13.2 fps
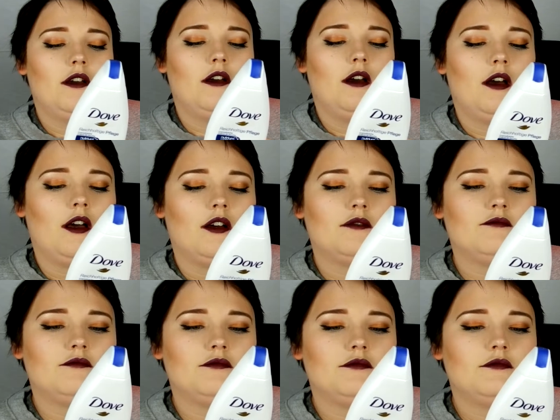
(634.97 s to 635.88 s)

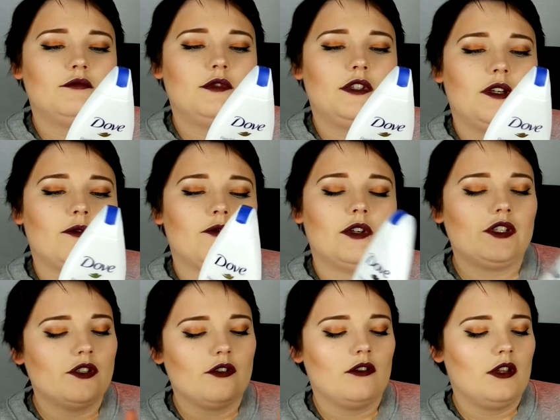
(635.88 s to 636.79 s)
the
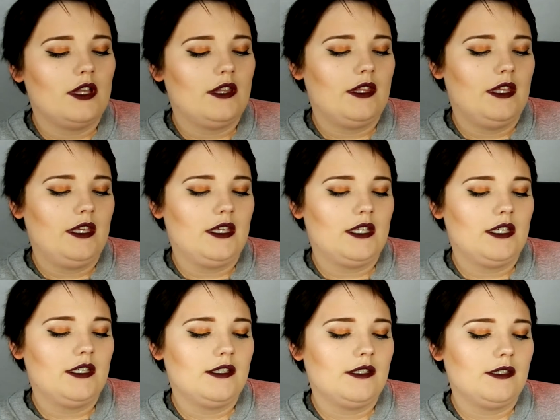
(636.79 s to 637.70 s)
original I think it
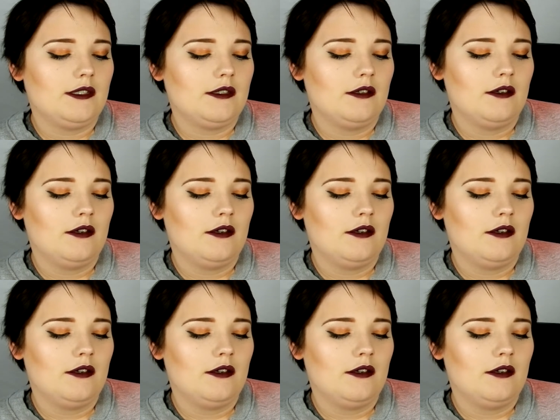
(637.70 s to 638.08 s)
is.